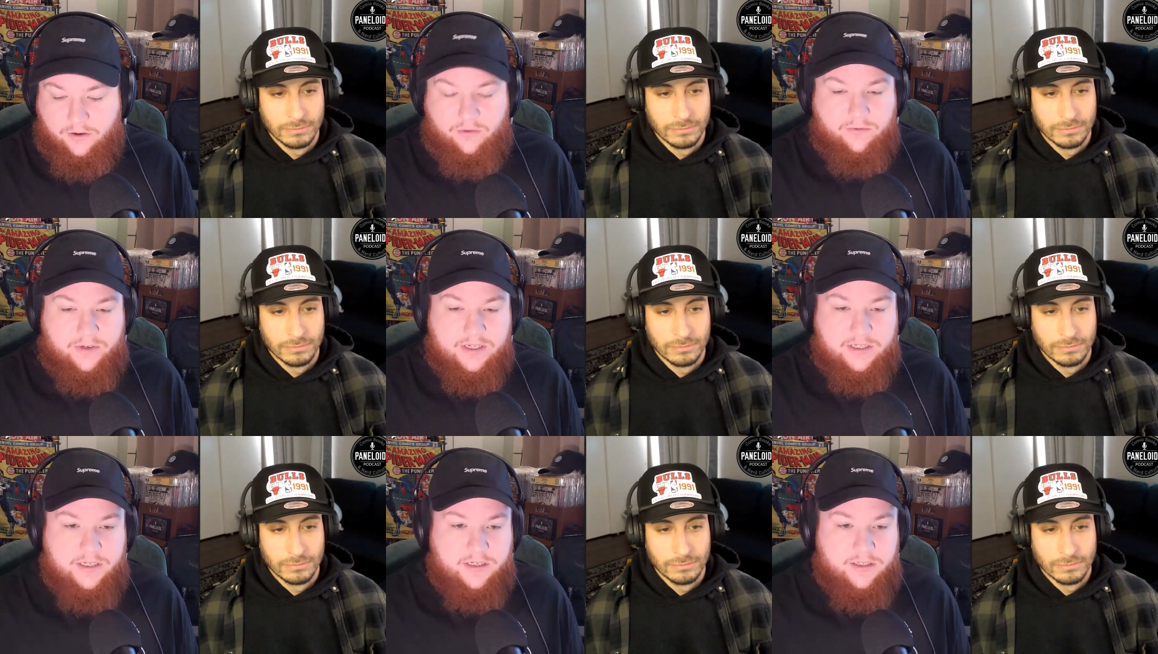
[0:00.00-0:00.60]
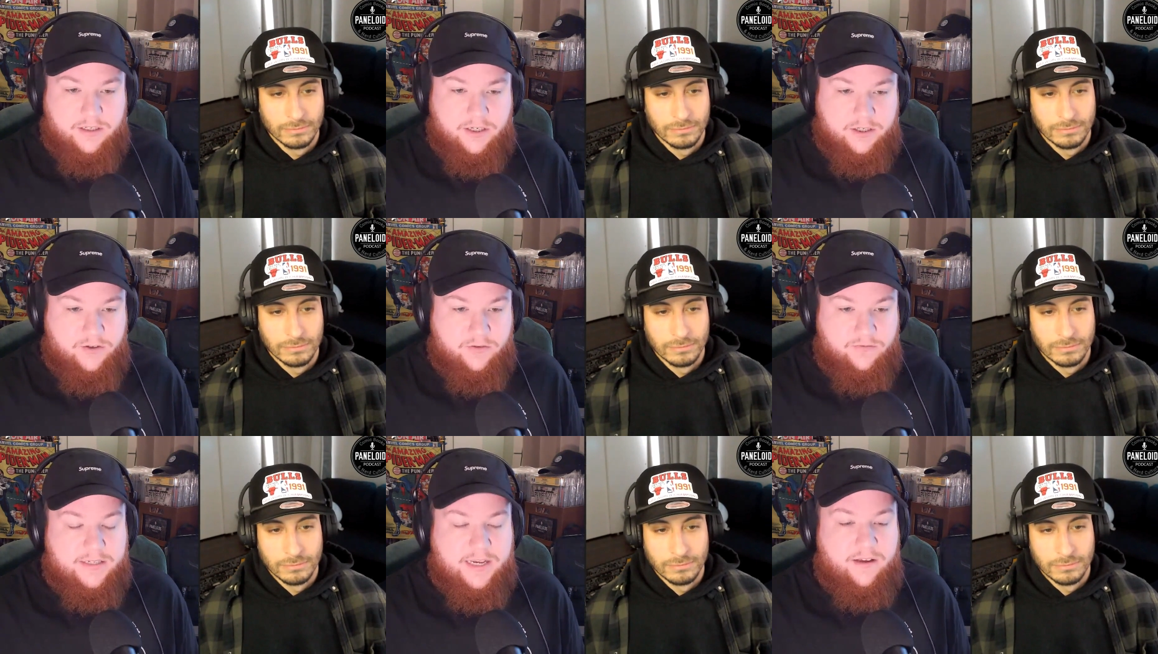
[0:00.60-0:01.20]
Speaker 1: sole reason is cuz
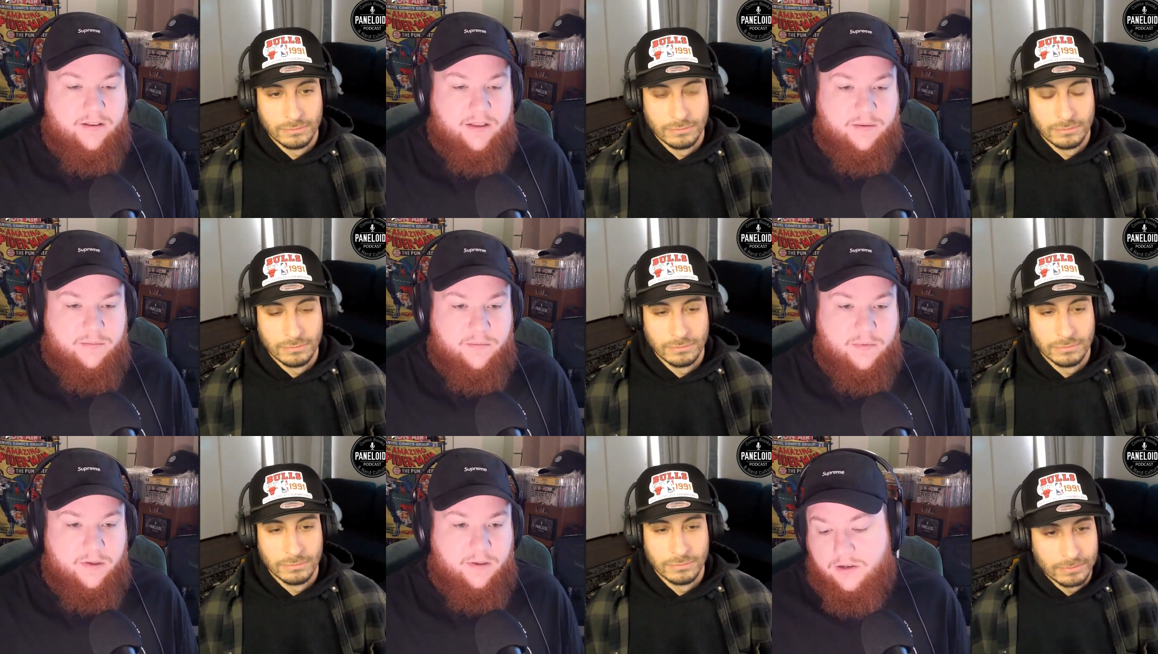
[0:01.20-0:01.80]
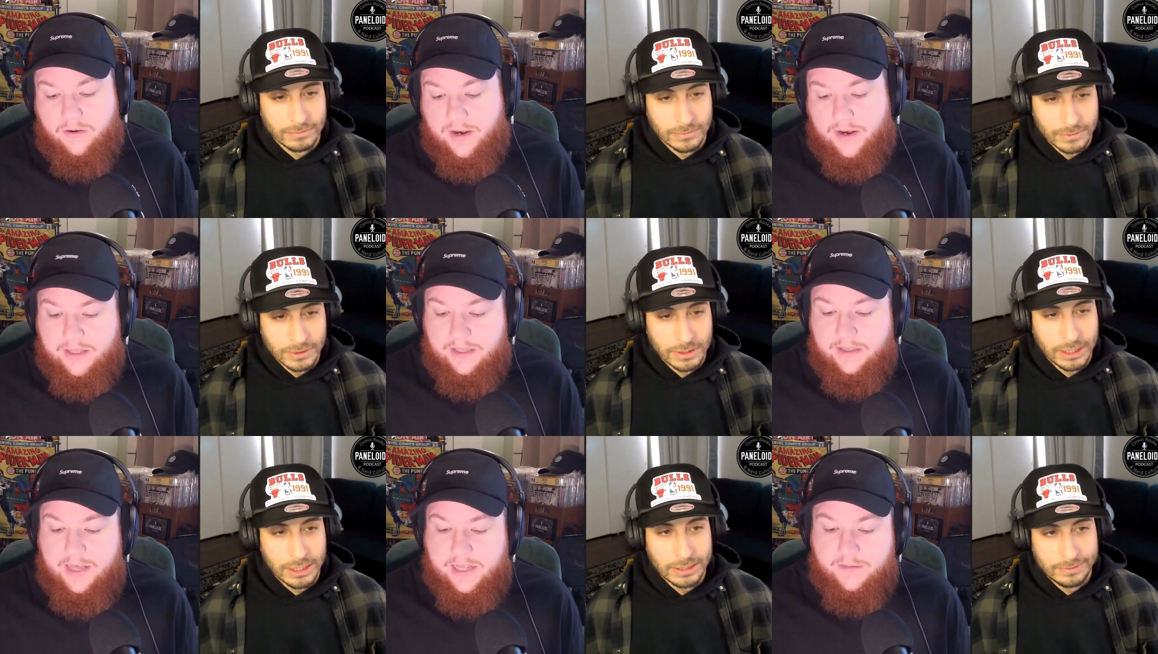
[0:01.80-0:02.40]
you sell them. So I yeah.
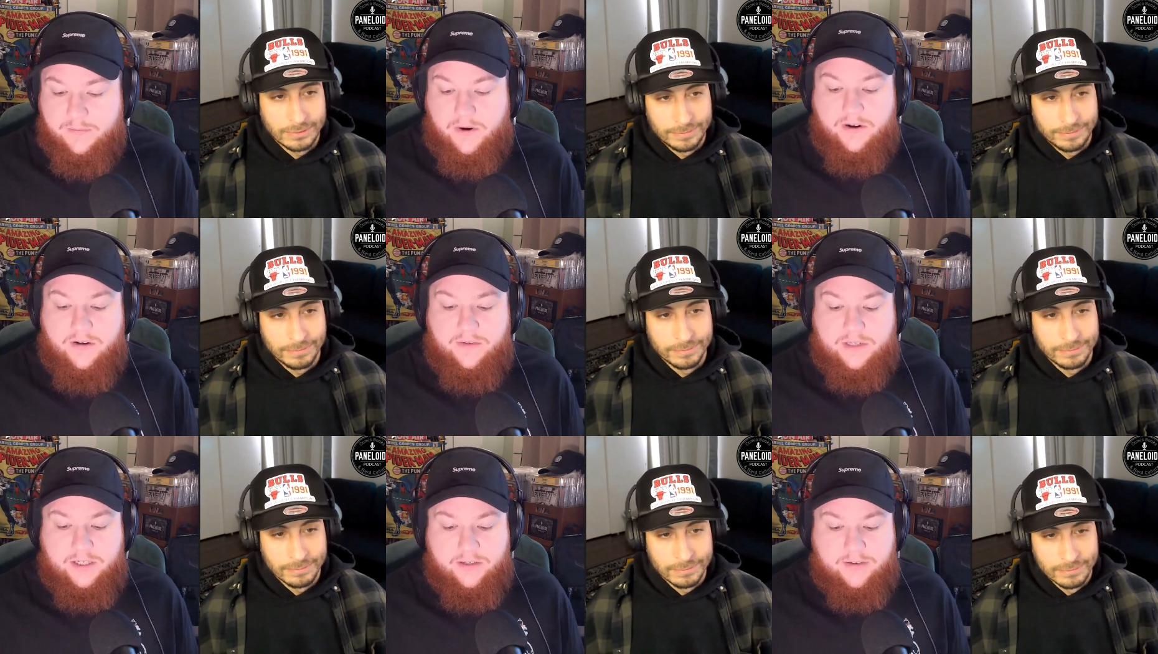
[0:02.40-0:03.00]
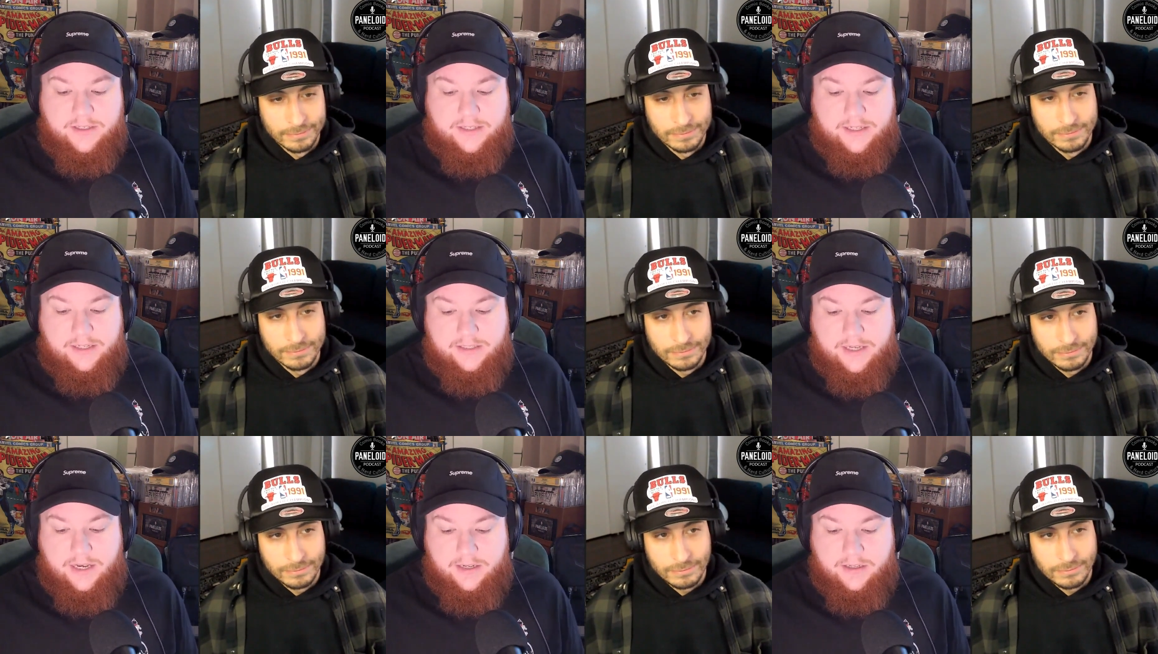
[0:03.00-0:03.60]
think that's part of it too is he
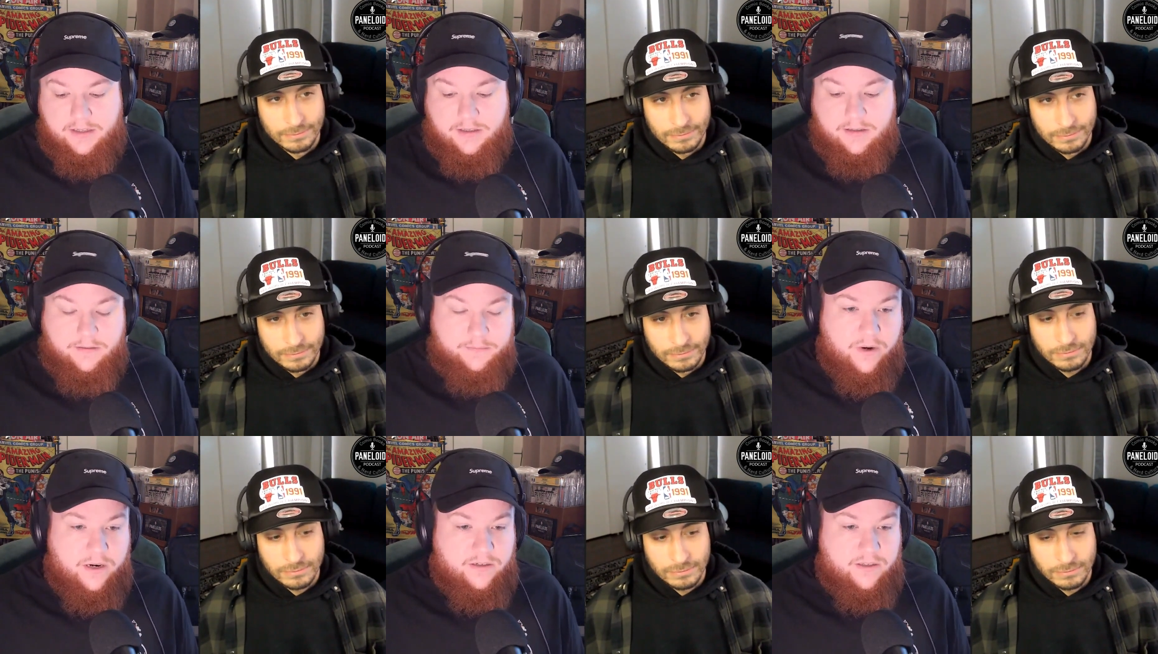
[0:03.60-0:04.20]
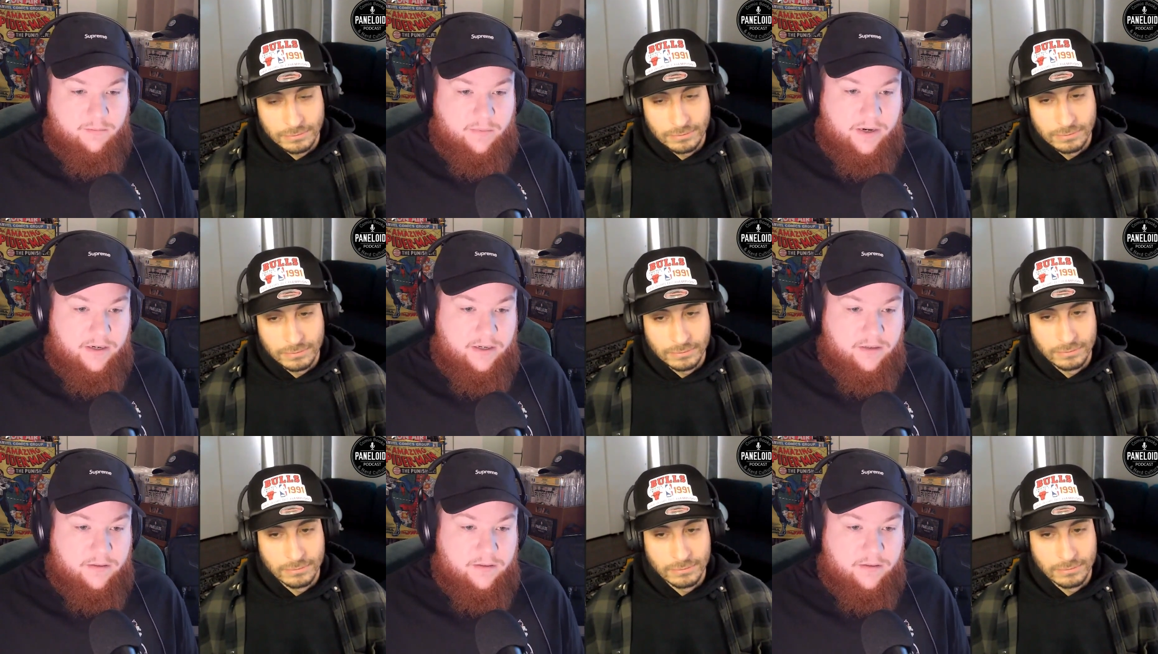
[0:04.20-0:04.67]
says, "Where's the money?